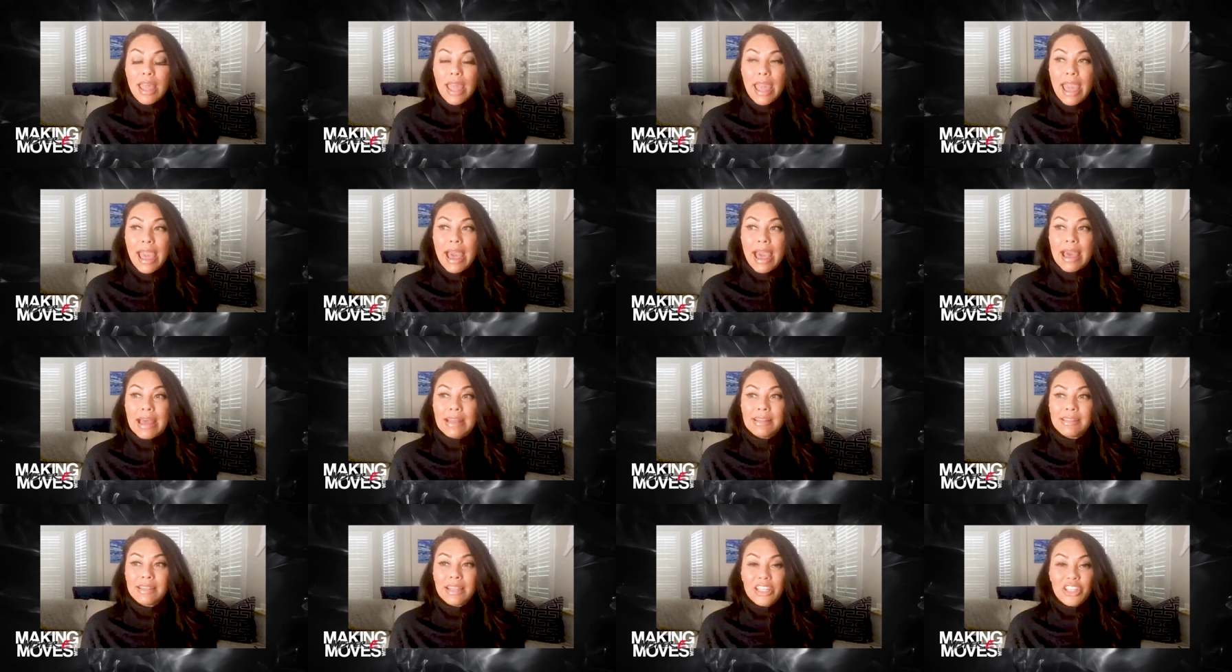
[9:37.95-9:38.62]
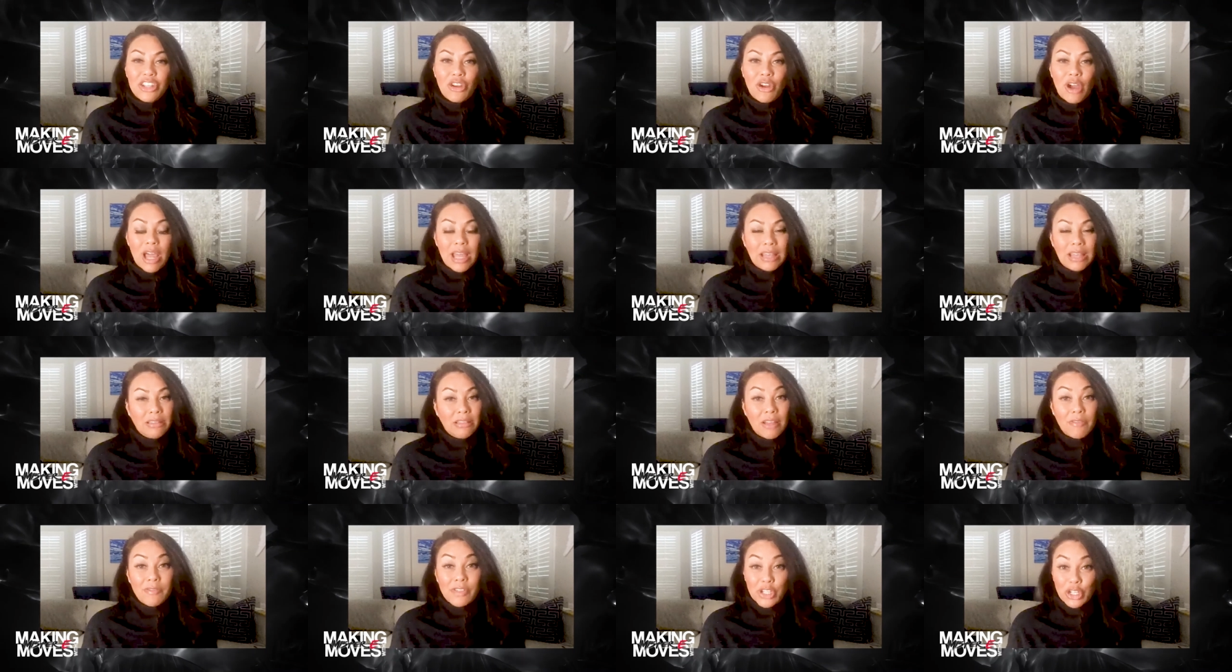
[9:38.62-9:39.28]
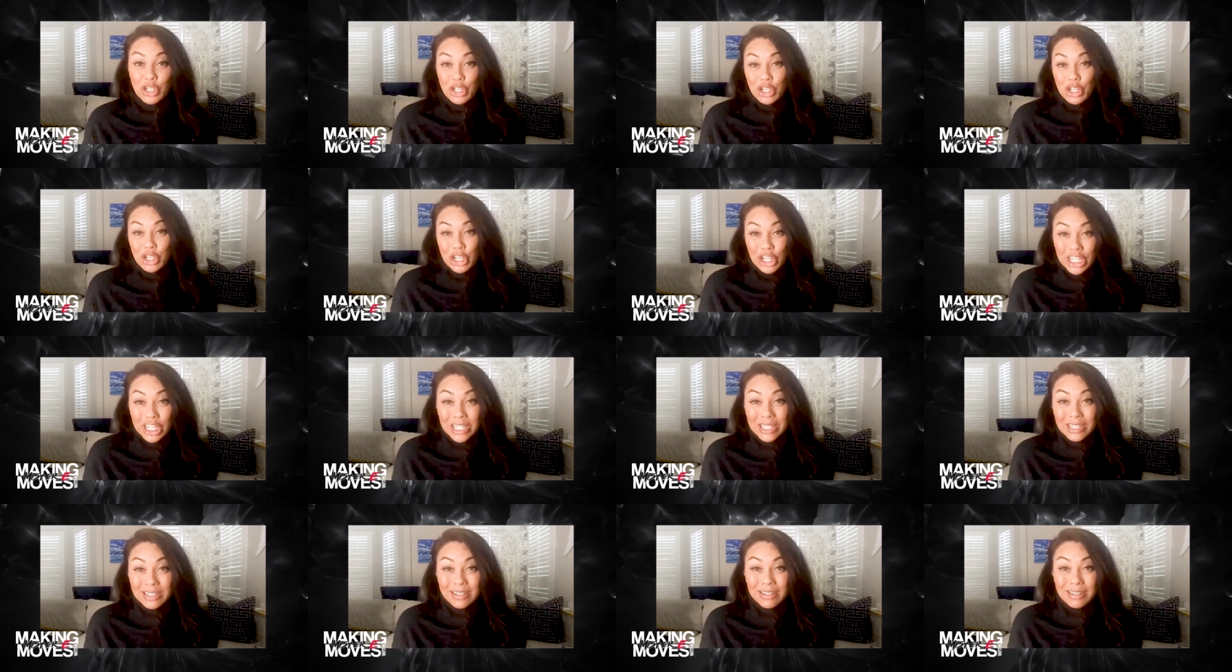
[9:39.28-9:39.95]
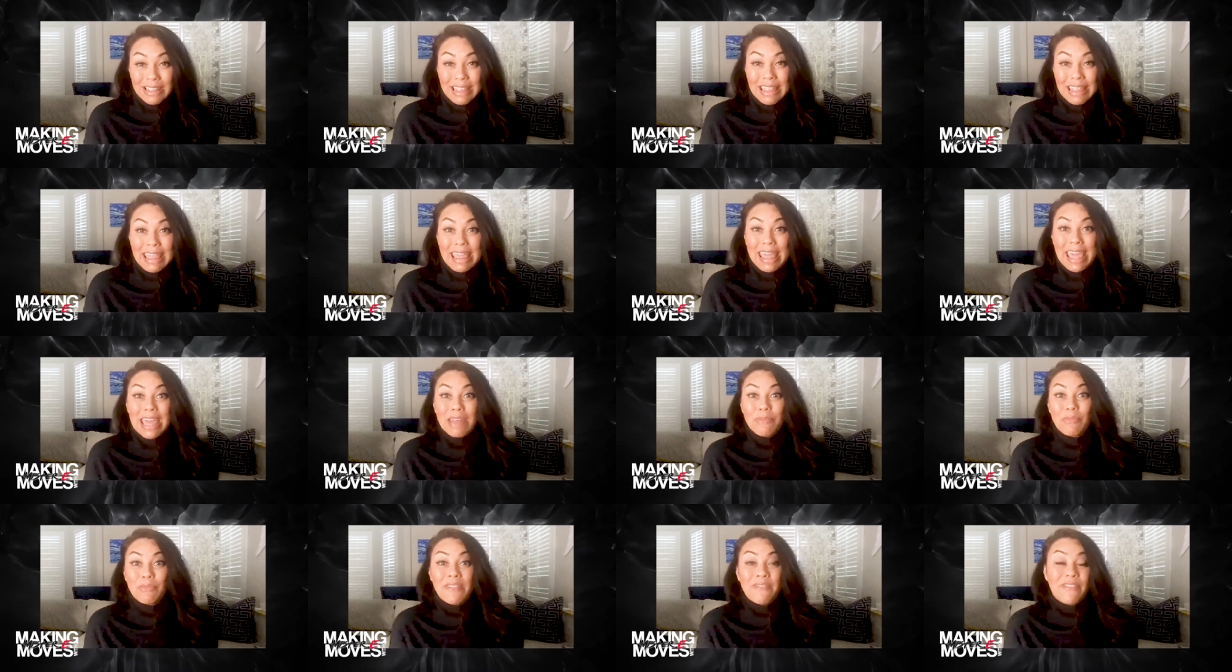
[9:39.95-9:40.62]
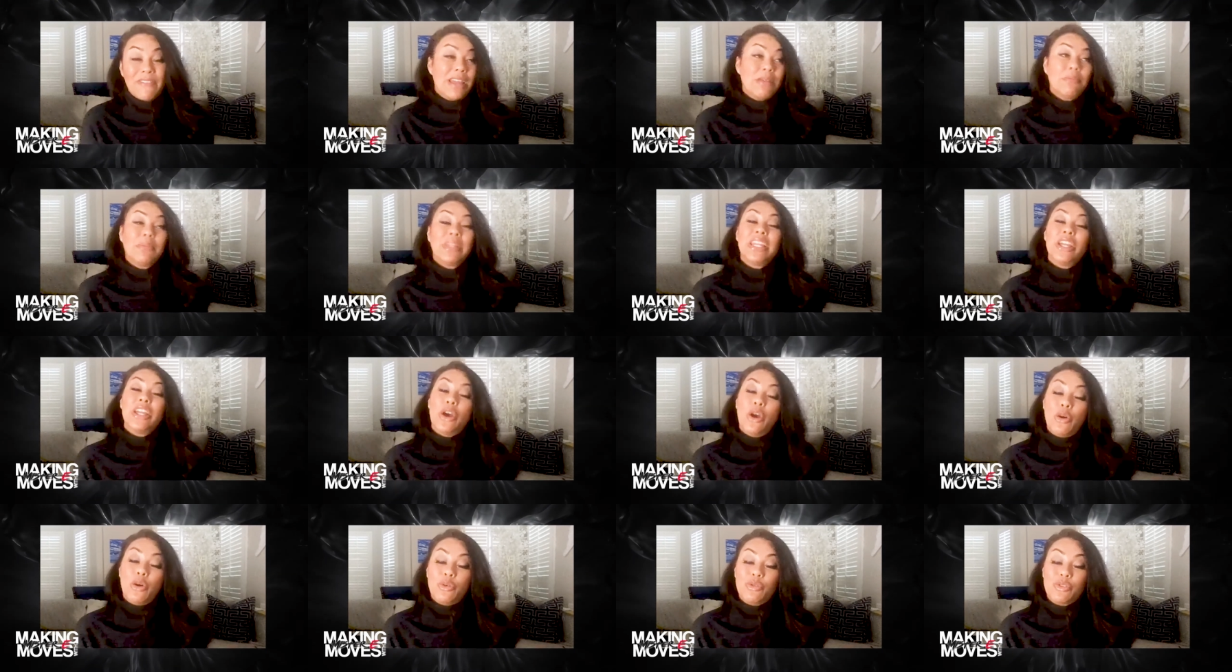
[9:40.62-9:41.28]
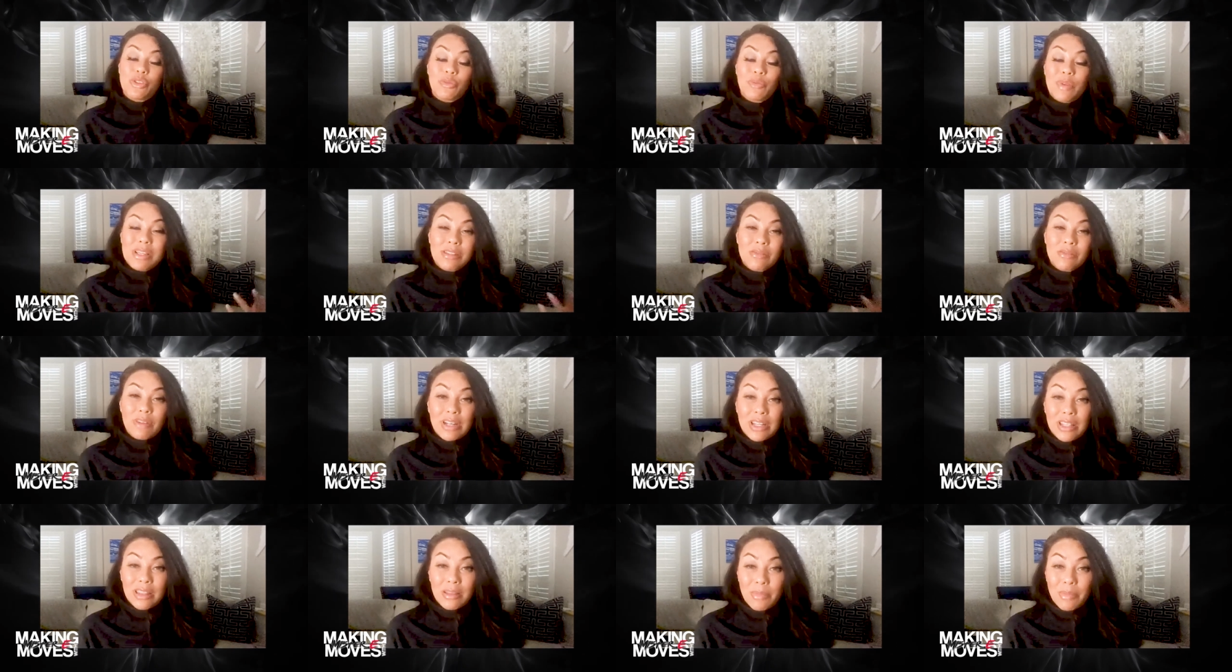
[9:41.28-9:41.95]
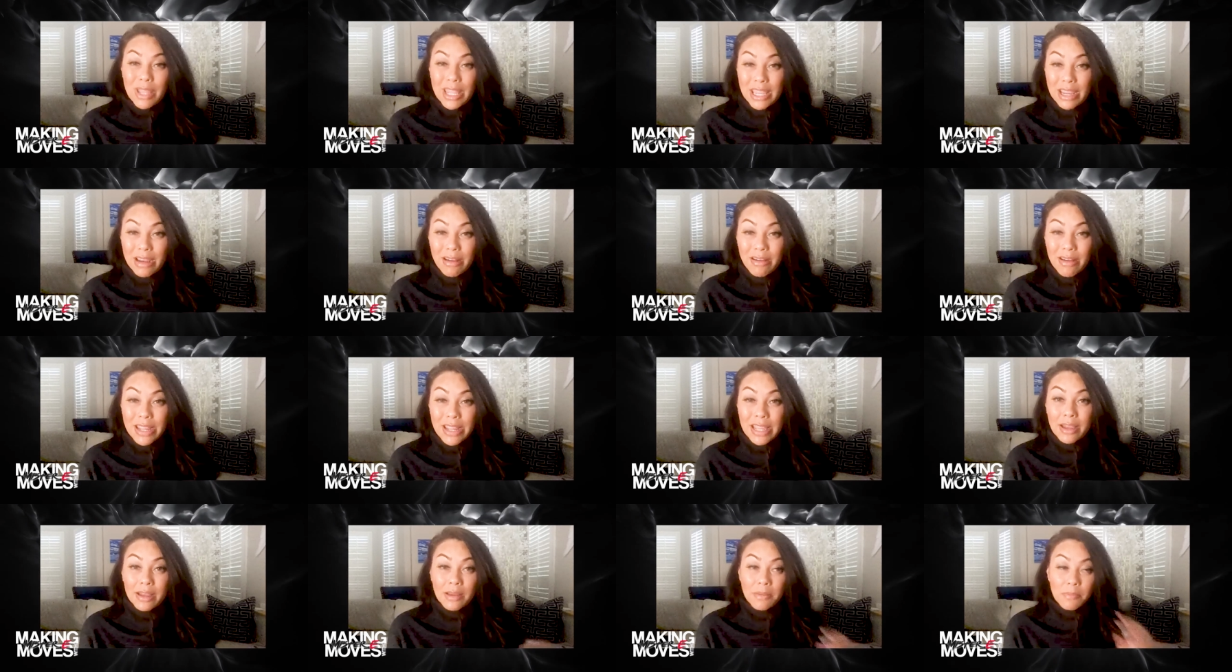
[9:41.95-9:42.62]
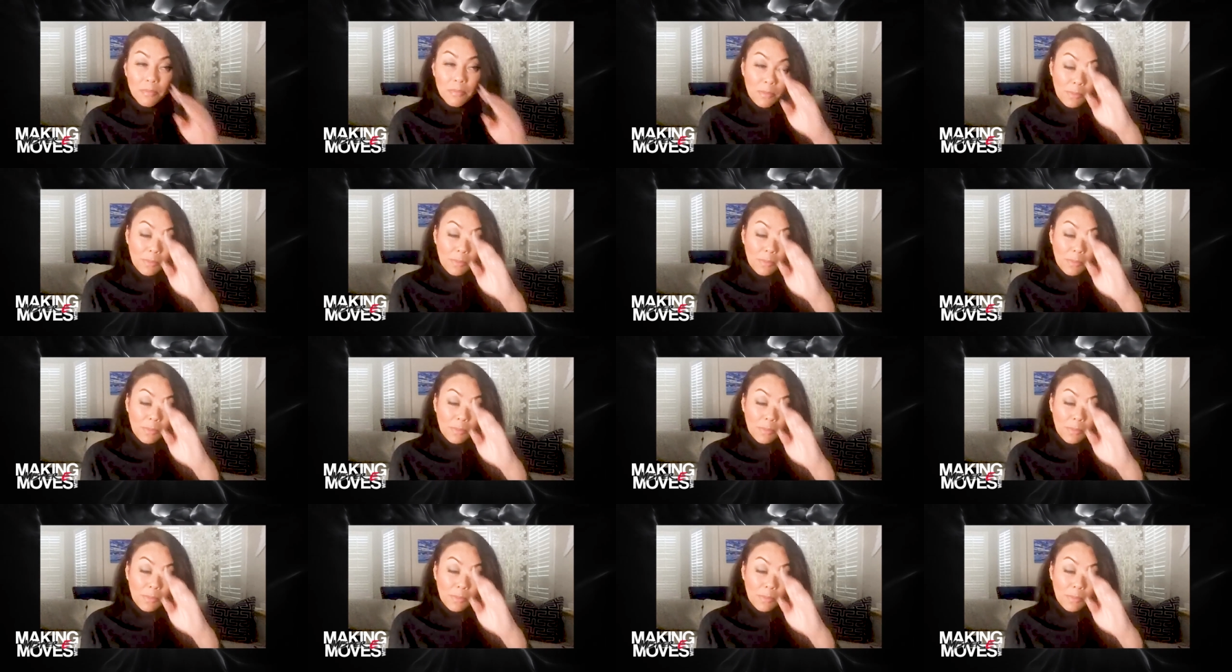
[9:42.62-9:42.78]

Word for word: and, you know, I love to cook and my family owns a restaurant in the Bay Area.